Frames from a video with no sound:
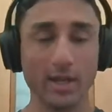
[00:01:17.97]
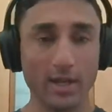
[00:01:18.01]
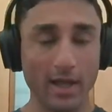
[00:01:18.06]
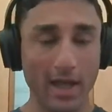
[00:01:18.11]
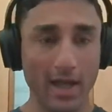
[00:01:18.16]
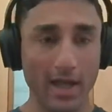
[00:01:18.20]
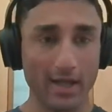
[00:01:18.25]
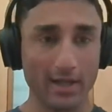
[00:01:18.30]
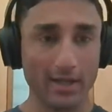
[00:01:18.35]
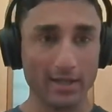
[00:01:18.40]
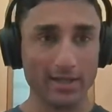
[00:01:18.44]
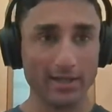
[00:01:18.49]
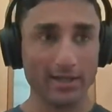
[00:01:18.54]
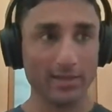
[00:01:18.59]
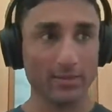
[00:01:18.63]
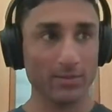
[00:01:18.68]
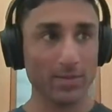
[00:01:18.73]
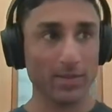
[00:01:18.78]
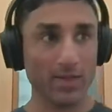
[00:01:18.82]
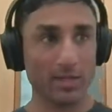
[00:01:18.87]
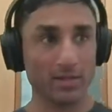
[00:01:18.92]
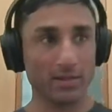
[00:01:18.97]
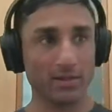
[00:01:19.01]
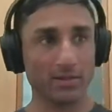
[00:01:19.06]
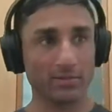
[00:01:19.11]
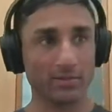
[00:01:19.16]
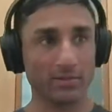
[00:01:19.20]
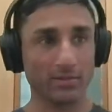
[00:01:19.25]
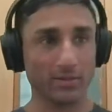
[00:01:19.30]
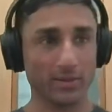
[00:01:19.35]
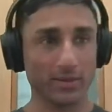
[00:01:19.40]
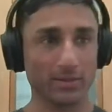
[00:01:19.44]
And it's something I
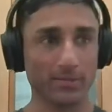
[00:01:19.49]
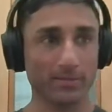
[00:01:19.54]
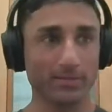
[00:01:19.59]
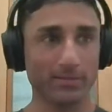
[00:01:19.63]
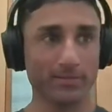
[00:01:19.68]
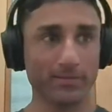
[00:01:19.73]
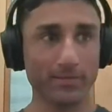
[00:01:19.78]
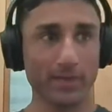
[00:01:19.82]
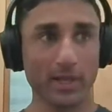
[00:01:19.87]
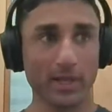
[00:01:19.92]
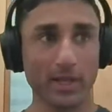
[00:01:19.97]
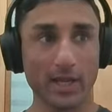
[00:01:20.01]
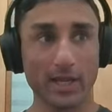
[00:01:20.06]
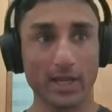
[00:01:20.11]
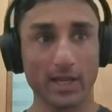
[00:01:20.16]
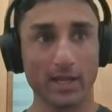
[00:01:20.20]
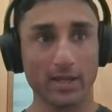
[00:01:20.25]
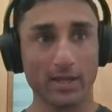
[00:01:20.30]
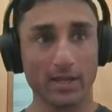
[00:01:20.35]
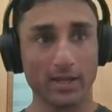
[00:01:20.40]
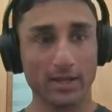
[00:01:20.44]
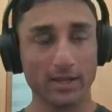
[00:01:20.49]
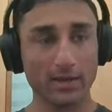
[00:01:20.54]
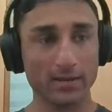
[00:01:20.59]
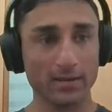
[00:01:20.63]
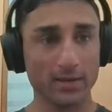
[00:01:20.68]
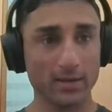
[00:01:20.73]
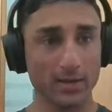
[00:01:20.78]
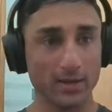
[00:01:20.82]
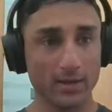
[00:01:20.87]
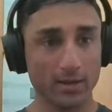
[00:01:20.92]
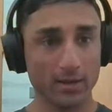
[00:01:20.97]
learned from a
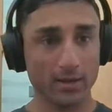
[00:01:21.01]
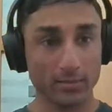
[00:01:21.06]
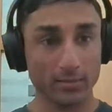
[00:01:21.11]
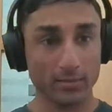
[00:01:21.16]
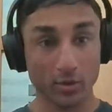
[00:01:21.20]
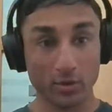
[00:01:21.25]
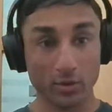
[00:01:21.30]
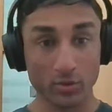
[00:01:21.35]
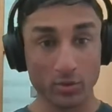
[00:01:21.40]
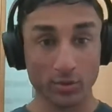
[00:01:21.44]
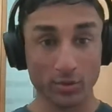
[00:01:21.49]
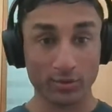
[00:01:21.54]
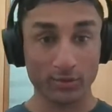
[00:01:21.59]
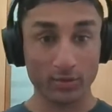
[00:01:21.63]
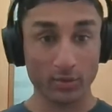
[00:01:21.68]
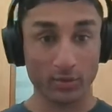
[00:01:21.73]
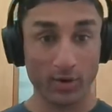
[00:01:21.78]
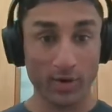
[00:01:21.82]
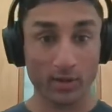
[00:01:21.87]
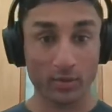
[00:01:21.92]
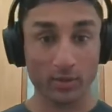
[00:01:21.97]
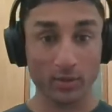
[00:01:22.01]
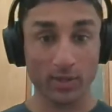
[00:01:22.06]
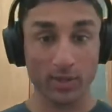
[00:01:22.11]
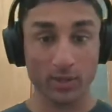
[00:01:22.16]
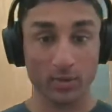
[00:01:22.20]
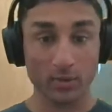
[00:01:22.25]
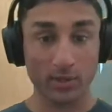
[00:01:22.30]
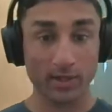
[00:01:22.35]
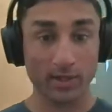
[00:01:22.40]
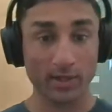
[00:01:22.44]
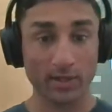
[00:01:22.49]
book called The 4-Hour
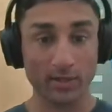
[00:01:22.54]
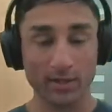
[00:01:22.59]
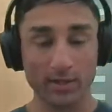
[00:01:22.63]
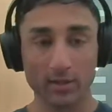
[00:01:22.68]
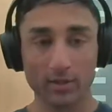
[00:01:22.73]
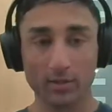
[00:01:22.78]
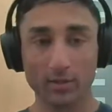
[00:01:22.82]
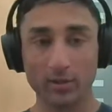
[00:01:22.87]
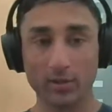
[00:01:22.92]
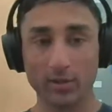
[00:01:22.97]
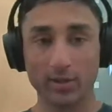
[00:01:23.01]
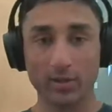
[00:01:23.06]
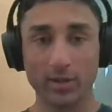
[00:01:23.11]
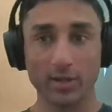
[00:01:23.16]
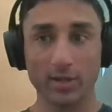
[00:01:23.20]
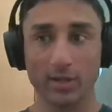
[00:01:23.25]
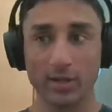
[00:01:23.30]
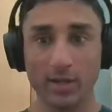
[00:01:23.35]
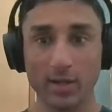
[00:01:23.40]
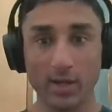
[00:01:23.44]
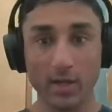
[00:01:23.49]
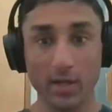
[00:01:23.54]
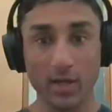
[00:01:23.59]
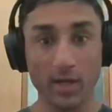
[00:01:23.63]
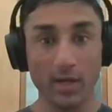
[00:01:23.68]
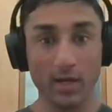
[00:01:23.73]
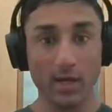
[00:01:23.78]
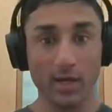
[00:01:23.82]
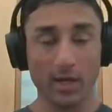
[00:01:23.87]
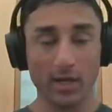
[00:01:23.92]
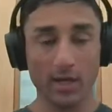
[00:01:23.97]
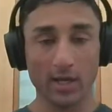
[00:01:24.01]
Workweek, author,
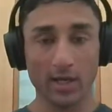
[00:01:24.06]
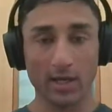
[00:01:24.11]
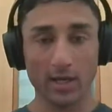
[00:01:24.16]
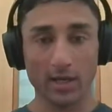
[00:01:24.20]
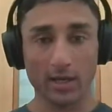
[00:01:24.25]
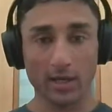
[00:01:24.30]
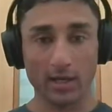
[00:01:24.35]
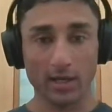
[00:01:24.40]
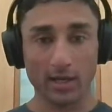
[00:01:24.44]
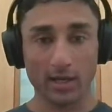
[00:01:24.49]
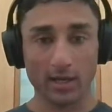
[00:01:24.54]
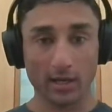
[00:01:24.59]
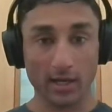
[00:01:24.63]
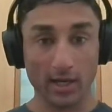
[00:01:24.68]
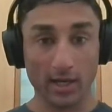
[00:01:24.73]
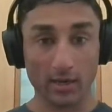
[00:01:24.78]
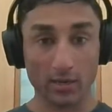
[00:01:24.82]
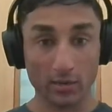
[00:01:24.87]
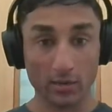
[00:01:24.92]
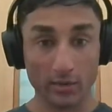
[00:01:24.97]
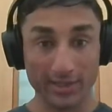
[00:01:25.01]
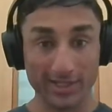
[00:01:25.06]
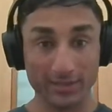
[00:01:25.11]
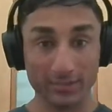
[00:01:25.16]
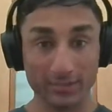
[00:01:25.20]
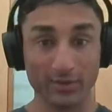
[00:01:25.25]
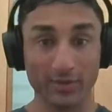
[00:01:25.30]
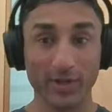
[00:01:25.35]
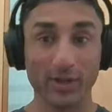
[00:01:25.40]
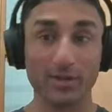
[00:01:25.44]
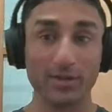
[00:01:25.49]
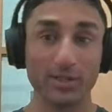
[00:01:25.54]
a guy called Tim
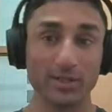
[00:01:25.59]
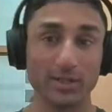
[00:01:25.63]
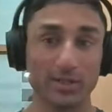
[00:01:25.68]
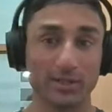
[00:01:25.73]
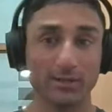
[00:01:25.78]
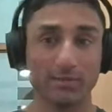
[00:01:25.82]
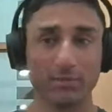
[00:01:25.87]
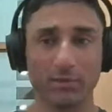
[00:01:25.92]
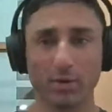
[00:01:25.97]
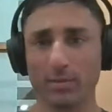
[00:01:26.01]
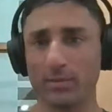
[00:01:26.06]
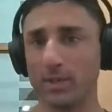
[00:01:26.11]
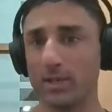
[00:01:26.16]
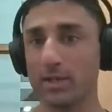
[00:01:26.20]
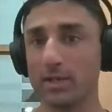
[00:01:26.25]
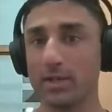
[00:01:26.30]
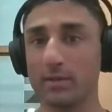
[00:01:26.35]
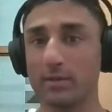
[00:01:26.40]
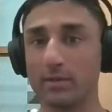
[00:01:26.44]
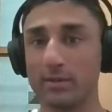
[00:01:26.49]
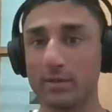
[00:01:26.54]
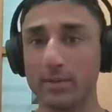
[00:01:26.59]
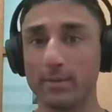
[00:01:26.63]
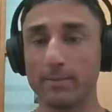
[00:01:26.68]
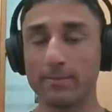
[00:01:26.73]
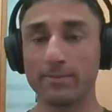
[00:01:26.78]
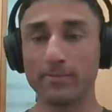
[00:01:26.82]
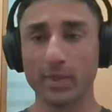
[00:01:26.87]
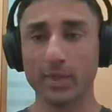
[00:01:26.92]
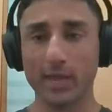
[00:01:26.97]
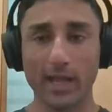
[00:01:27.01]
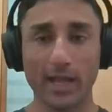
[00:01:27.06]
Ferriss. You've probably heard of
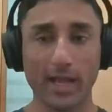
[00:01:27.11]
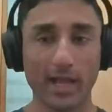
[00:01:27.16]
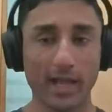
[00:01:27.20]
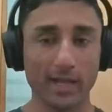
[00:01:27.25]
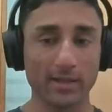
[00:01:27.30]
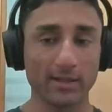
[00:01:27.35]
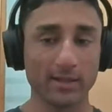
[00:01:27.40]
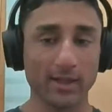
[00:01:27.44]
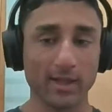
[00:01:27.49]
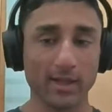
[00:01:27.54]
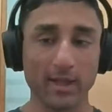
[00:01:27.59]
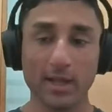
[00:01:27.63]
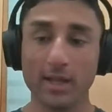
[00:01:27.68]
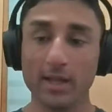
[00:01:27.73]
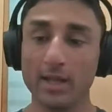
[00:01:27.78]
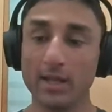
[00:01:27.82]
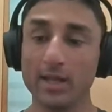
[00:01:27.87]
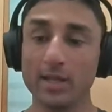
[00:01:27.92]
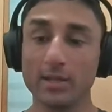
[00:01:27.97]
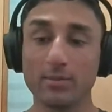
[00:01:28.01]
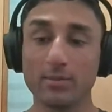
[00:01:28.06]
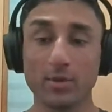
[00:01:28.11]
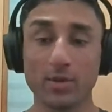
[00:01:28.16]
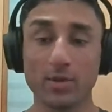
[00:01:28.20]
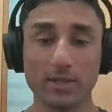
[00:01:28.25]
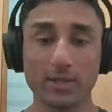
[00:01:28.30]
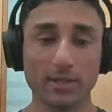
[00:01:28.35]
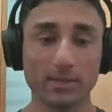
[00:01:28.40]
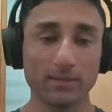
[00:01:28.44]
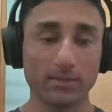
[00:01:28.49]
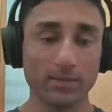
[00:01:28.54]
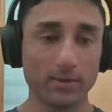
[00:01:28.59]
him, and it's pretty
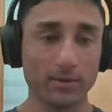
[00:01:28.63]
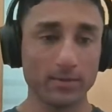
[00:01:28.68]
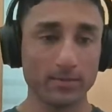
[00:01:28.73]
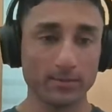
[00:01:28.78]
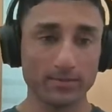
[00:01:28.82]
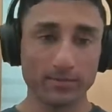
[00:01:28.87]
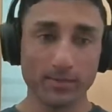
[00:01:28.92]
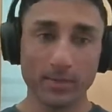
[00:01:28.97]
simple.